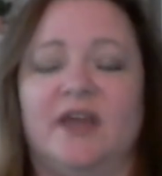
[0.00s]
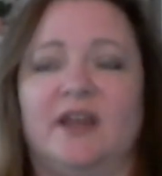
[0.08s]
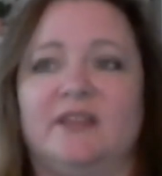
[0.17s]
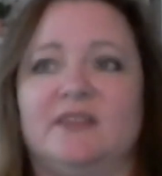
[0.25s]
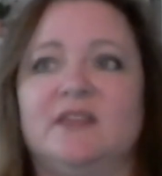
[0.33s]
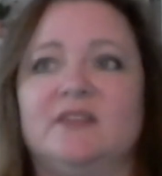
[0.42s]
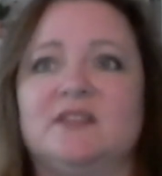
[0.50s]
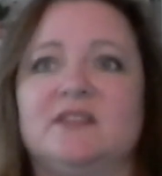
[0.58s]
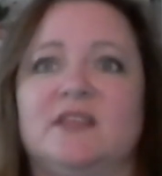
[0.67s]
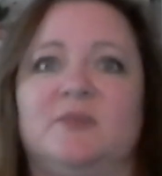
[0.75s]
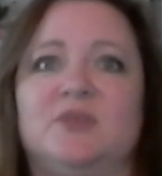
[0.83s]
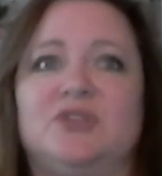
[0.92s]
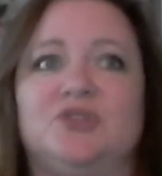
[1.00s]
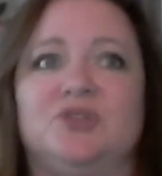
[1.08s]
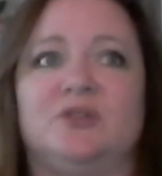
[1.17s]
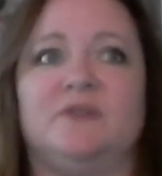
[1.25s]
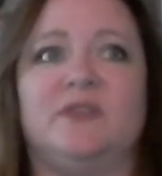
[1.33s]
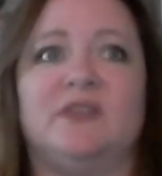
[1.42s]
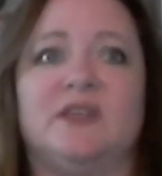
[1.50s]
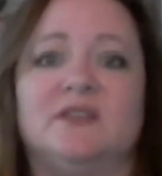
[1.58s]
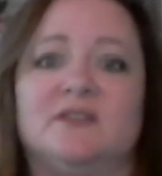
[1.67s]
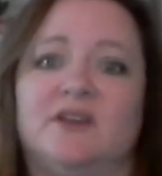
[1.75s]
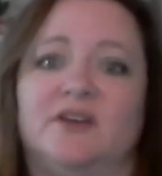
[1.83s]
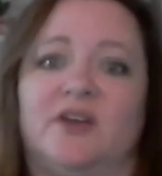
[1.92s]
And I think the same is true of the things
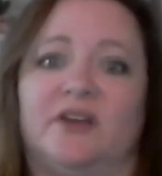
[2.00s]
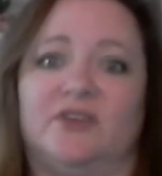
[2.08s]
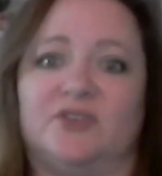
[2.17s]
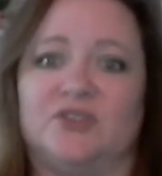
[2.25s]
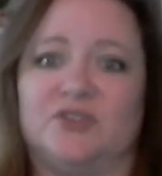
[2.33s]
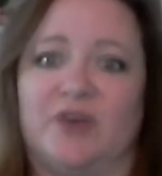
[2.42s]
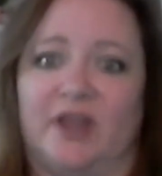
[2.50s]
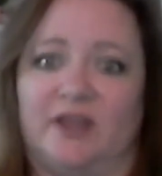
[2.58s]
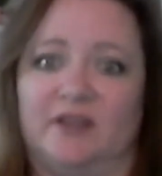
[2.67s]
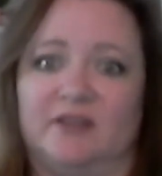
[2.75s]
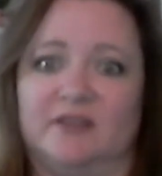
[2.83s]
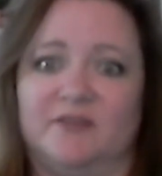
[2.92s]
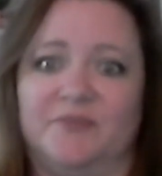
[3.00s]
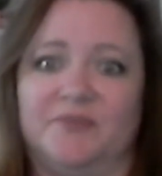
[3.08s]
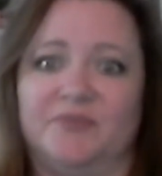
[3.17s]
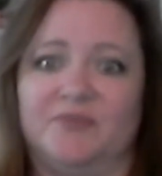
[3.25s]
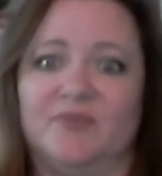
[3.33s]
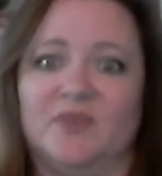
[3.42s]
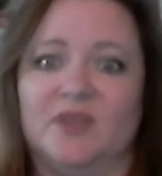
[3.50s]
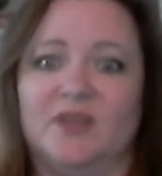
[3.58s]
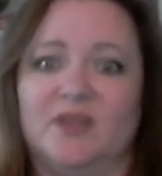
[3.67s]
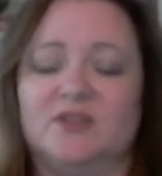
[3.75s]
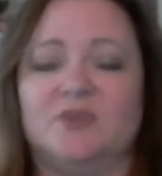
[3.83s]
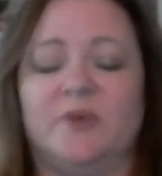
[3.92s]
that are not your strength. Mm-hmm.
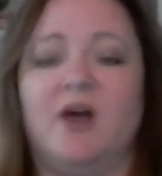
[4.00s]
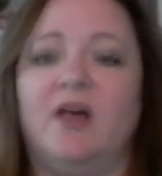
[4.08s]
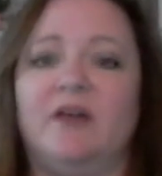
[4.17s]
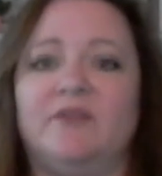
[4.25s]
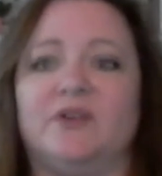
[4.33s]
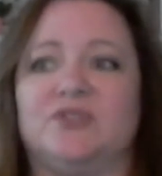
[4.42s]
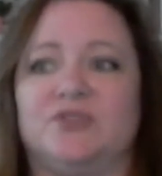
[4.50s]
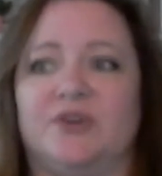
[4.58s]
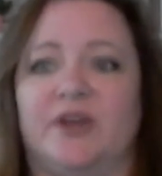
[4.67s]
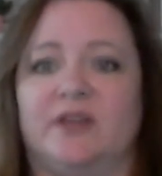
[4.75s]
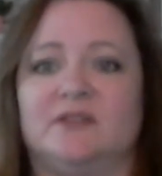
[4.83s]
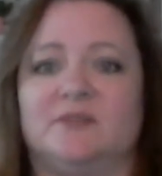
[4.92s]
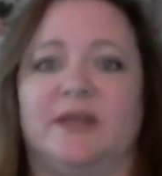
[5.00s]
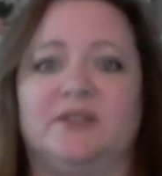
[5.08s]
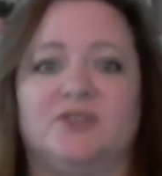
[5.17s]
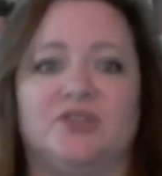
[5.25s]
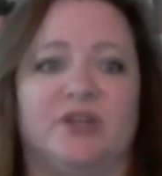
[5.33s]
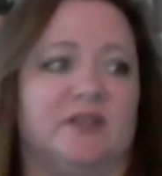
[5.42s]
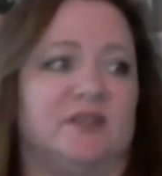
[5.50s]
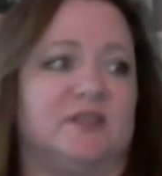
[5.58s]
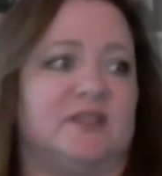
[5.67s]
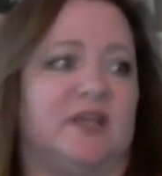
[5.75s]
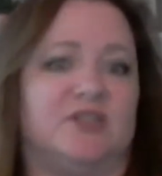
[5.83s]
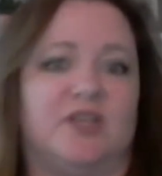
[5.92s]
So we all have our strengths. My strength is
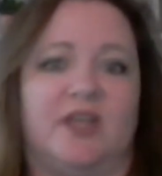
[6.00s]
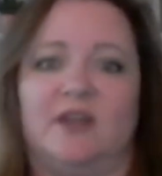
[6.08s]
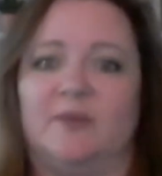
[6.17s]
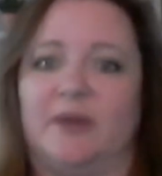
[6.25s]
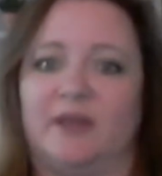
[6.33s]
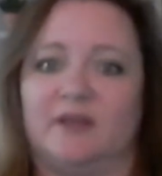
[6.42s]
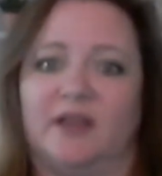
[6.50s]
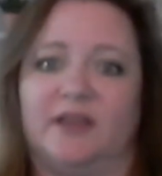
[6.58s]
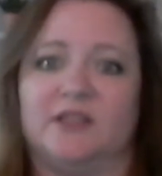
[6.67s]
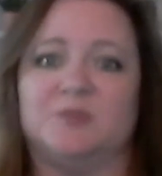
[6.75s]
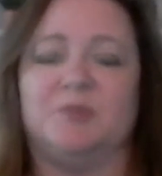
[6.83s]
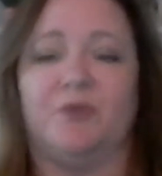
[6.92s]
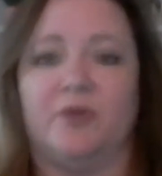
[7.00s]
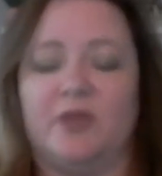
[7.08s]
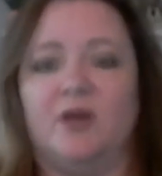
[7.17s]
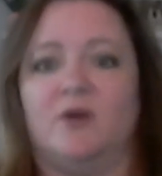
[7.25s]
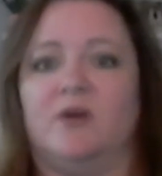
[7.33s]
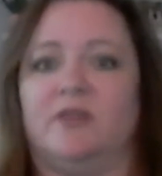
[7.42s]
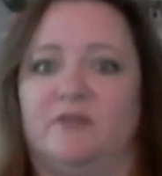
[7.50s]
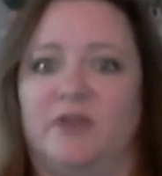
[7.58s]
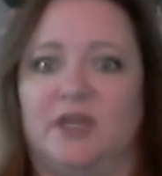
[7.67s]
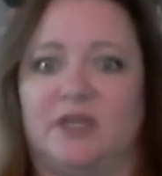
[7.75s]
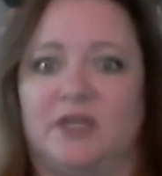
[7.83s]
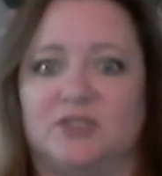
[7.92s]
educating my clients before they go on their
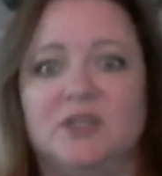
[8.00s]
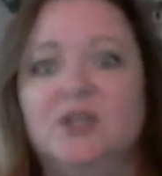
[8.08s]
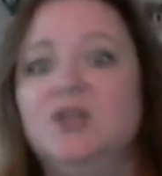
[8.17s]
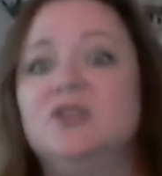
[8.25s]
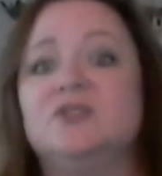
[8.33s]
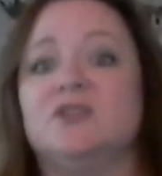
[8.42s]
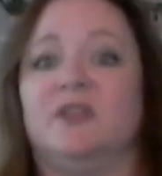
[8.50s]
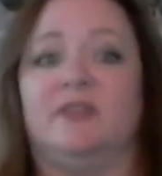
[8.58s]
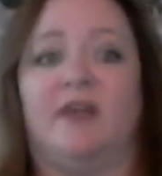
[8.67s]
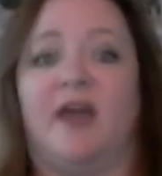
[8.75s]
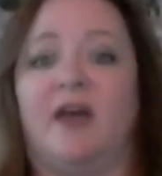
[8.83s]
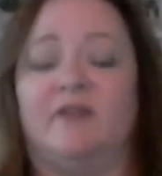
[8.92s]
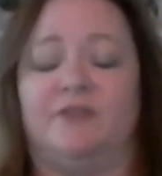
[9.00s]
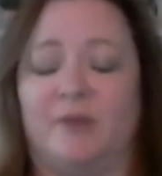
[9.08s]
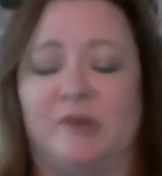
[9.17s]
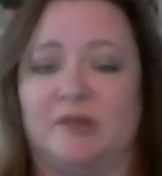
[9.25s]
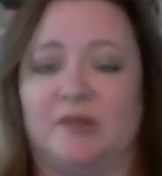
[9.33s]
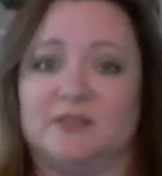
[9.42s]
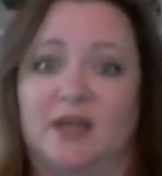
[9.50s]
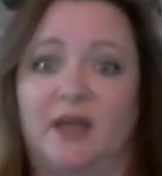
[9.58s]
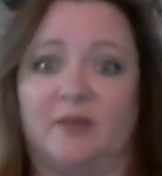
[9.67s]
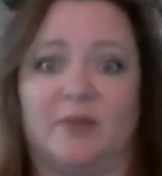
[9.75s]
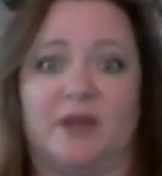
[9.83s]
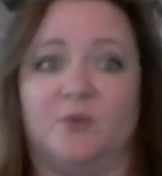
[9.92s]
vacation so that they have a fabulous
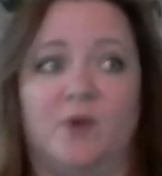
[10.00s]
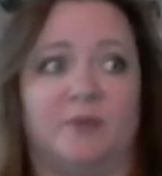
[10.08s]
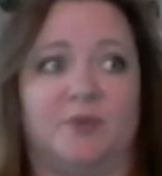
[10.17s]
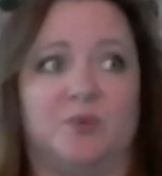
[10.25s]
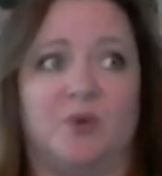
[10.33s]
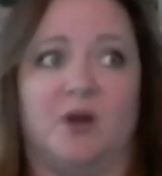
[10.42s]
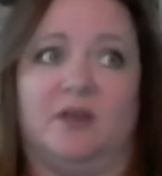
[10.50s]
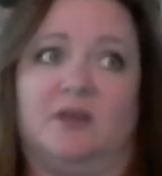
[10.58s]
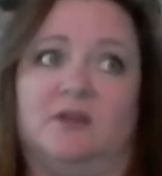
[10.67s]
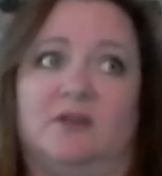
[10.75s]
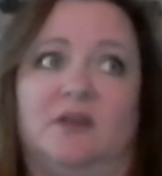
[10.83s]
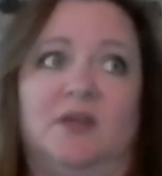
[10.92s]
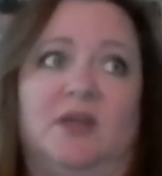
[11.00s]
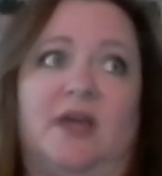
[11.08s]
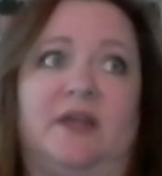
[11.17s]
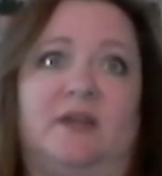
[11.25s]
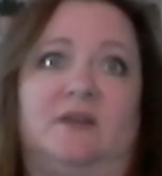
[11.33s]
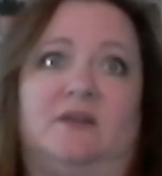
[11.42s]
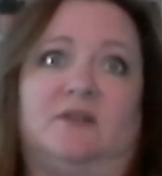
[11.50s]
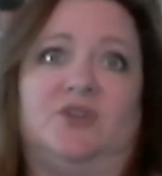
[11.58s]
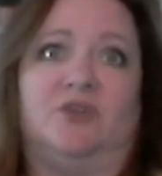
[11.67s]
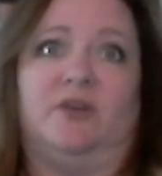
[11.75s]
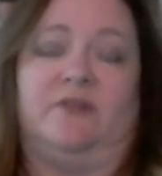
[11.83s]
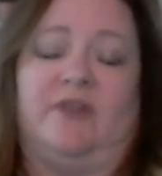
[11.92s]
time. I don't want them to walk in and
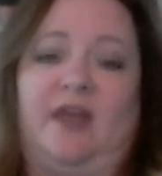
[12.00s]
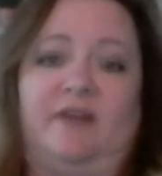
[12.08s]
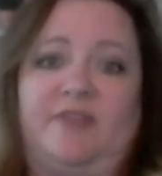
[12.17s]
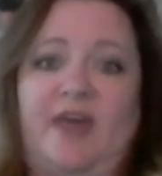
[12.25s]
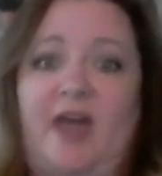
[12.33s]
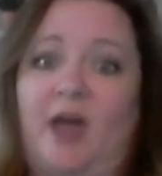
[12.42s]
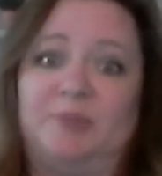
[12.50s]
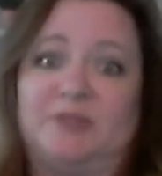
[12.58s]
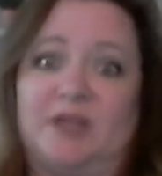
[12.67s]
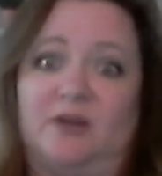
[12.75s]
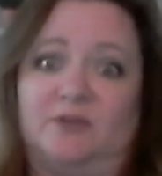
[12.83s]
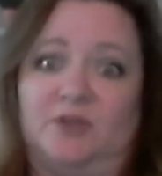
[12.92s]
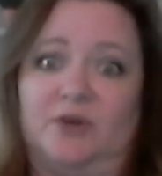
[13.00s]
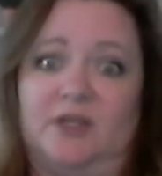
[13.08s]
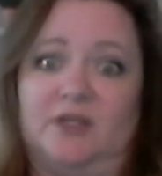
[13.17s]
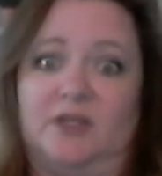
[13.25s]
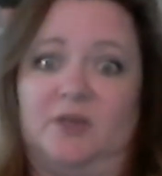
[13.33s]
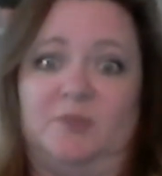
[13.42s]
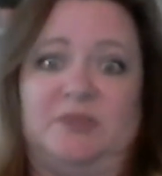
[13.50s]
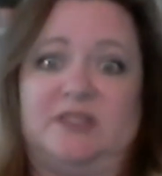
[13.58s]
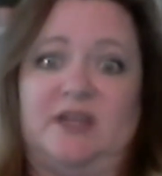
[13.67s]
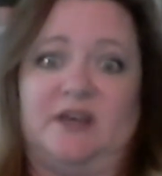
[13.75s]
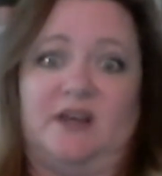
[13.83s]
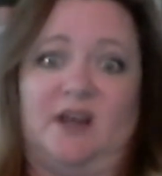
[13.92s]
don't even have the app downloaded. They'd be
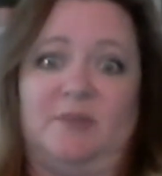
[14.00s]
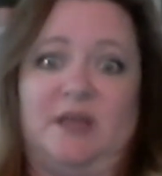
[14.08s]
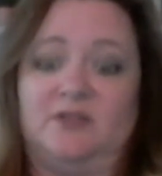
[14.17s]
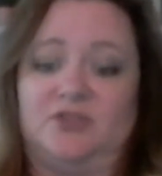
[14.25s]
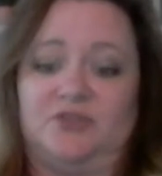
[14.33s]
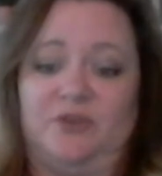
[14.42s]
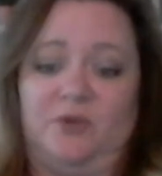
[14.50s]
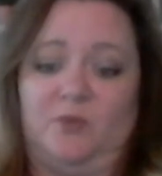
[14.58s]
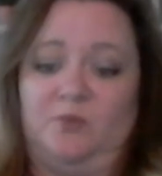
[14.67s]
standing on Main Street,